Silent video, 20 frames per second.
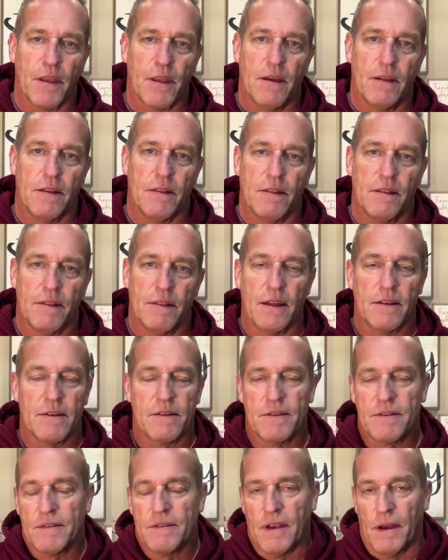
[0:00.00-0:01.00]
And
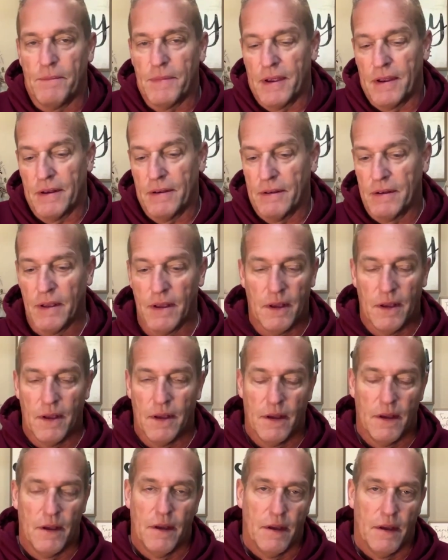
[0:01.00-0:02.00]
that's, I mean,
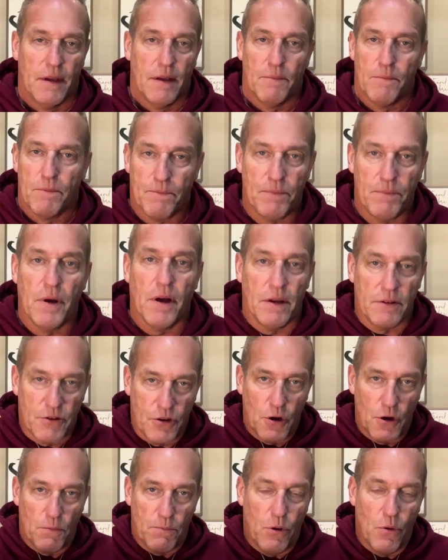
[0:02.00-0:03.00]

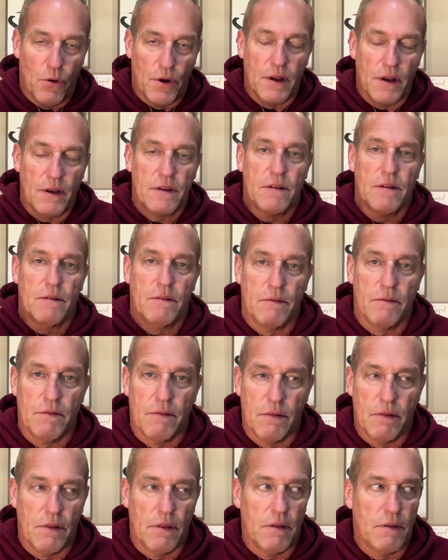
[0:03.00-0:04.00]
to your point,
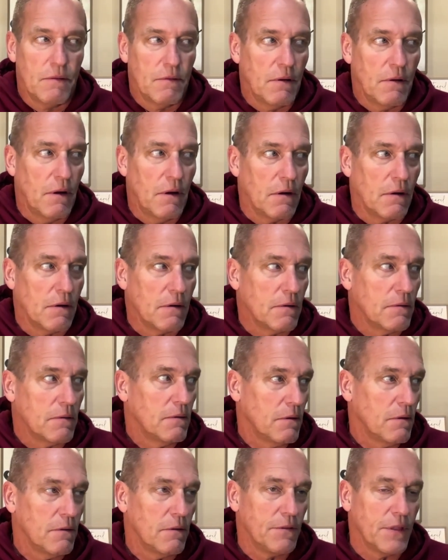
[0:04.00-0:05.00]

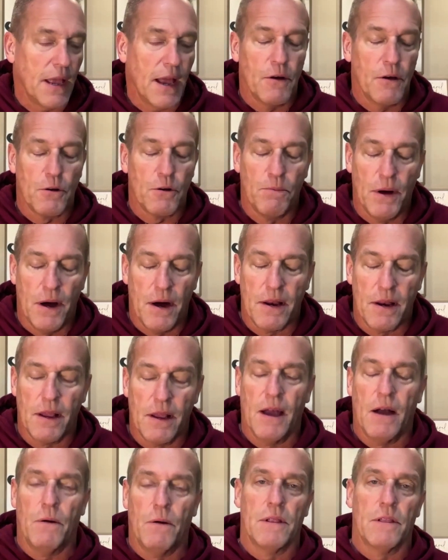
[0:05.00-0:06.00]
the outer
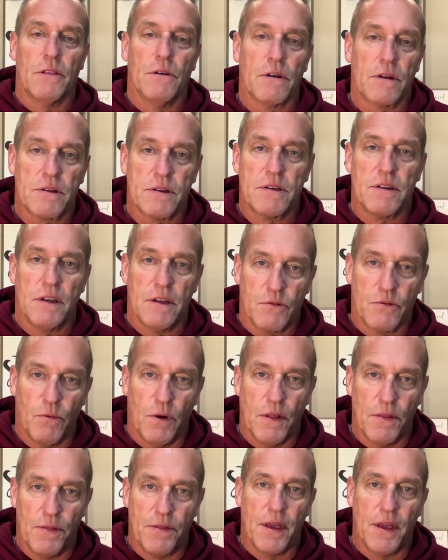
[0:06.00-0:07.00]
body, how it looks is
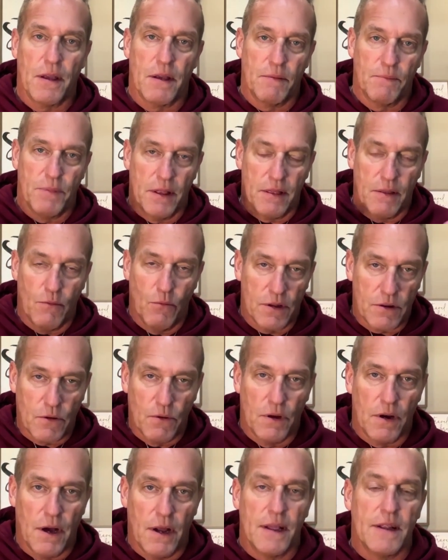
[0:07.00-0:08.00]
one thing, but what's
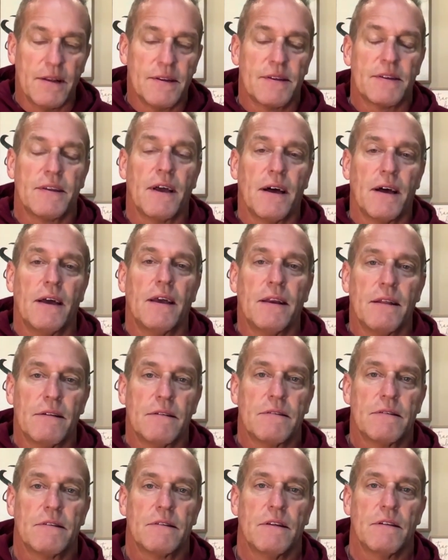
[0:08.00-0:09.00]
going on inside
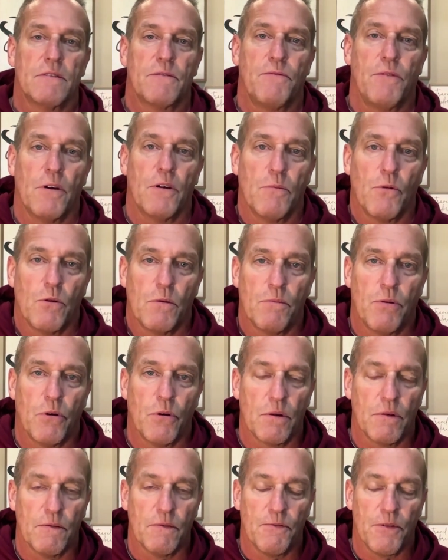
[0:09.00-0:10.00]
is far more
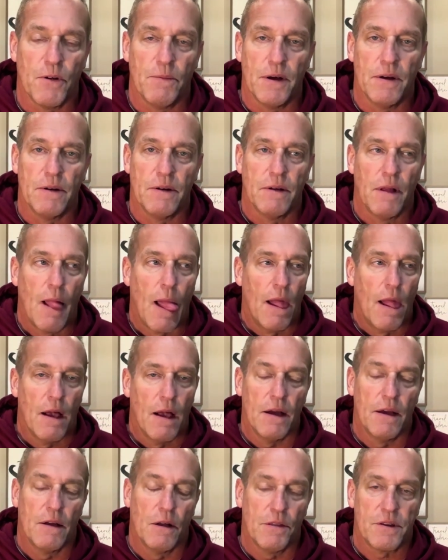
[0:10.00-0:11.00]
important from a
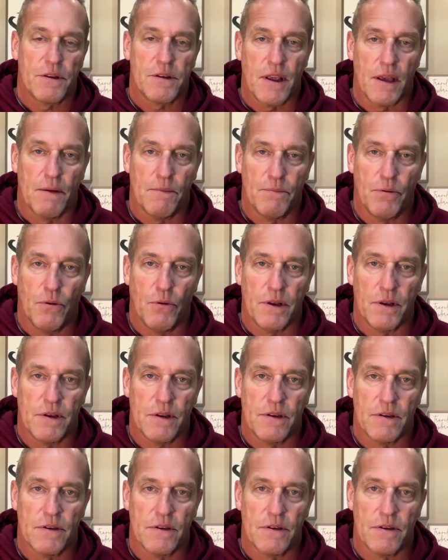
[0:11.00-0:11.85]
health standpoint.